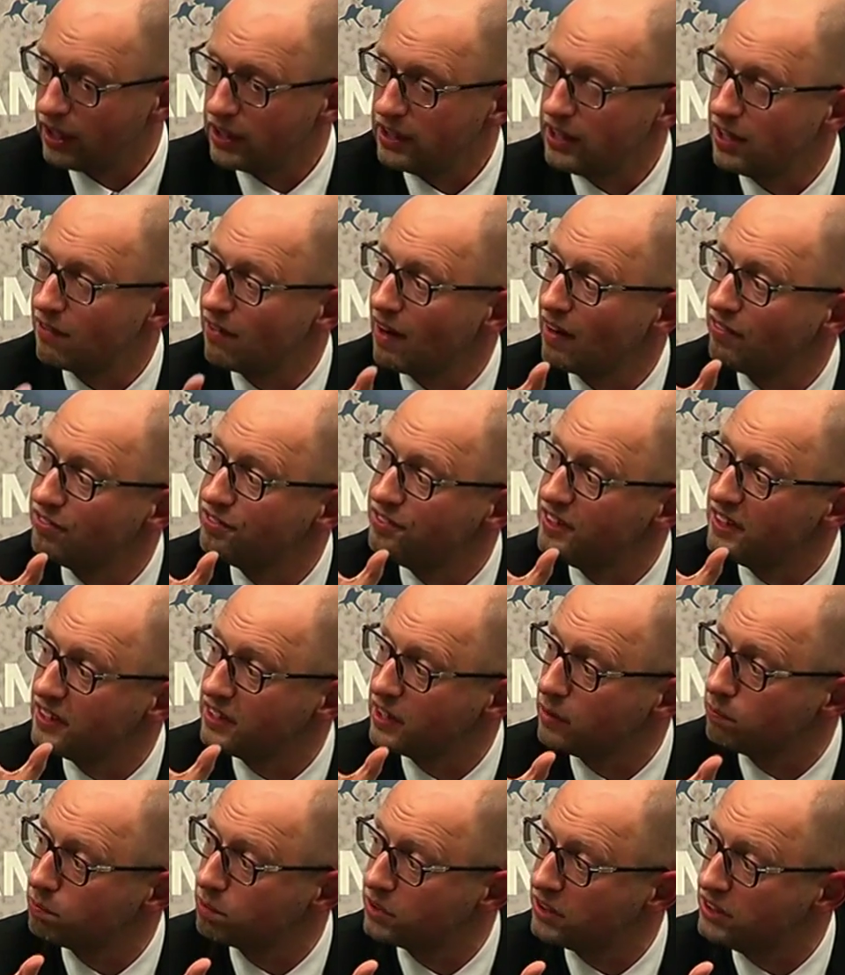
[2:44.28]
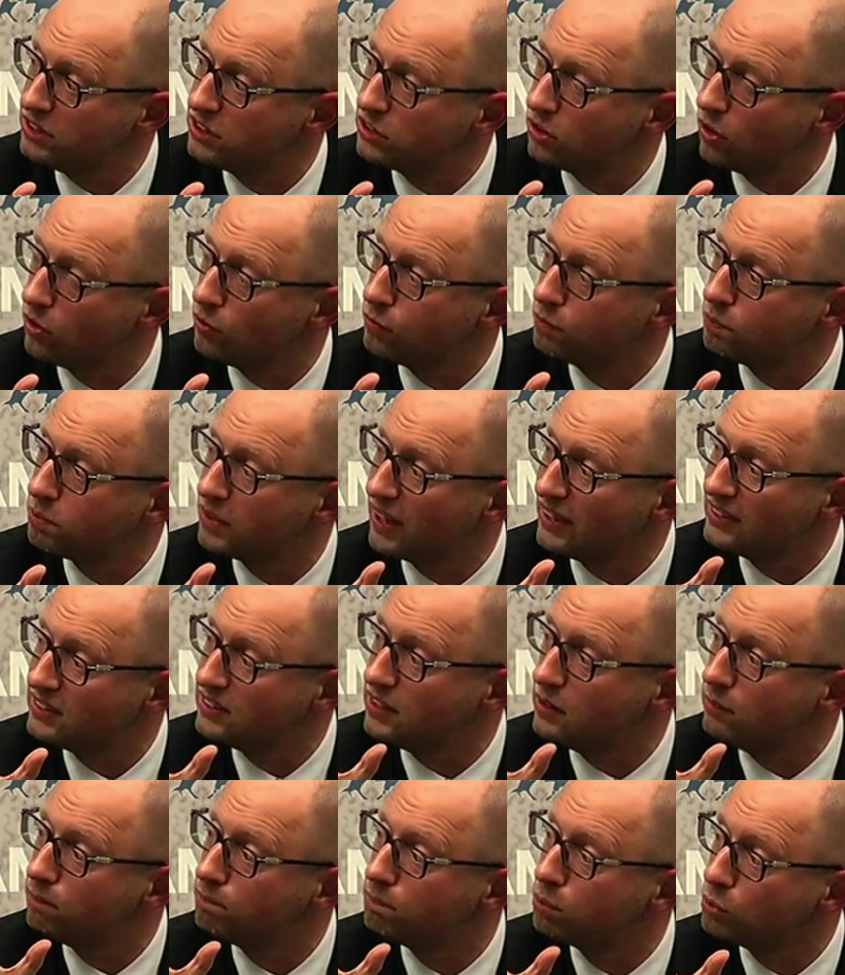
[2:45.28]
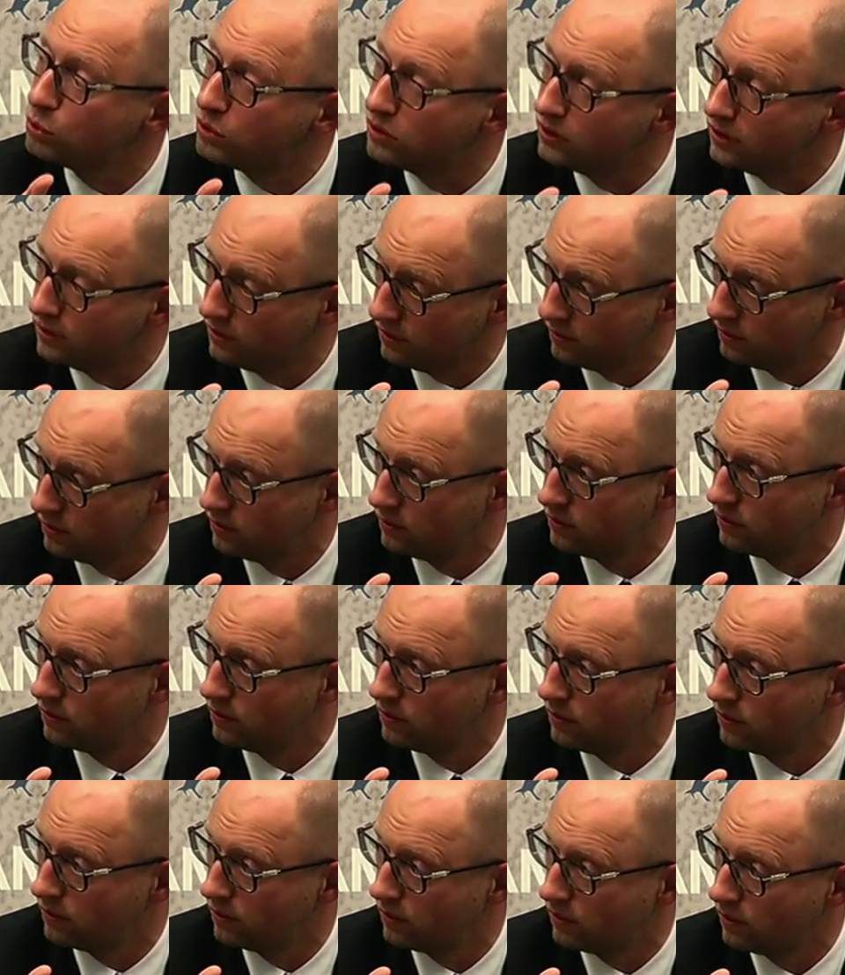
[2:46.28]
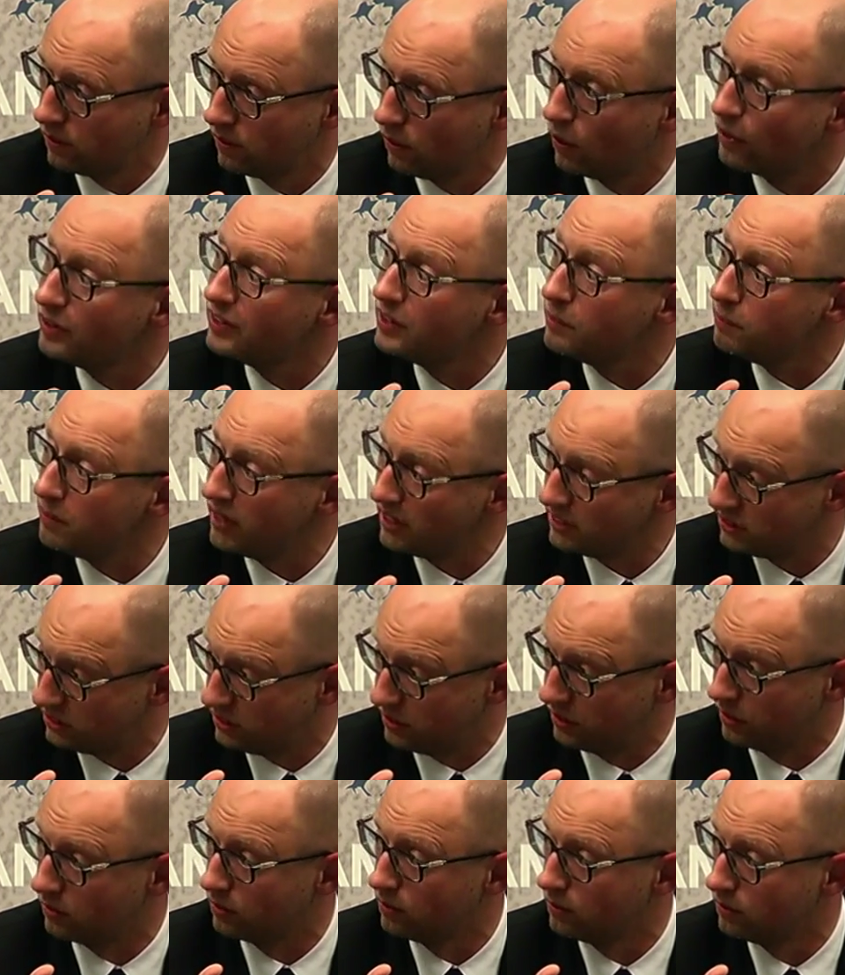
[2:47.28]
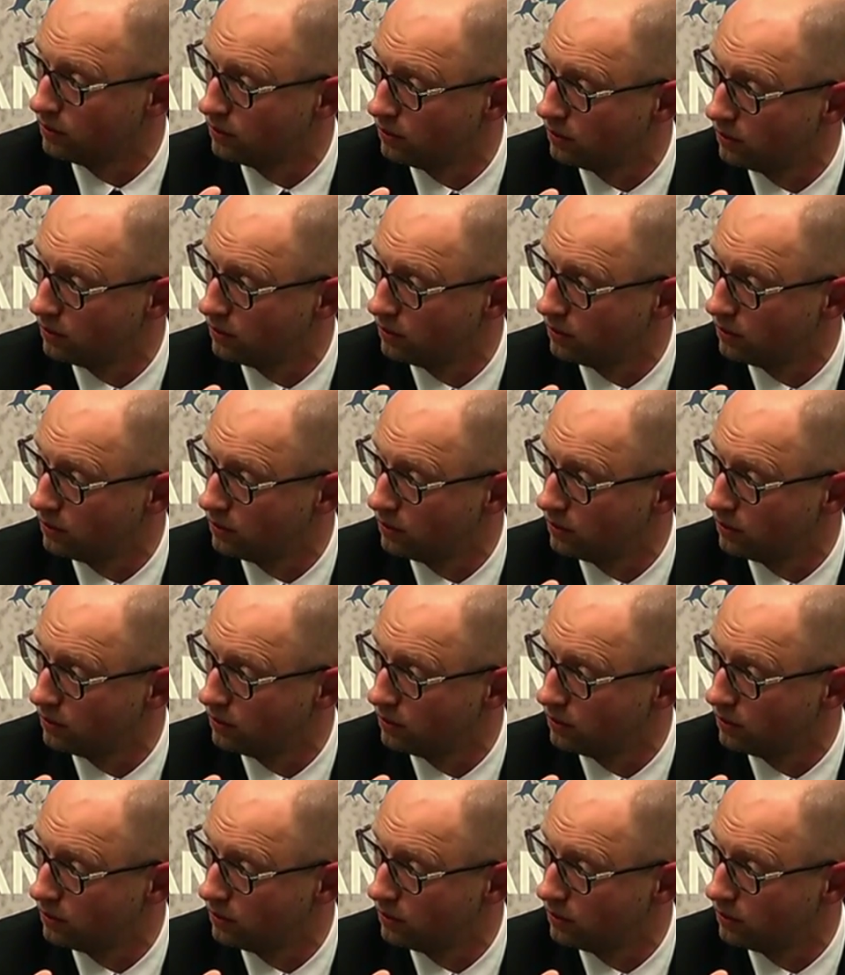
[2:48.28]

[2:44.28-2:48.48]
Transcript: There are fingerprints of President Putin on the Minsk deal.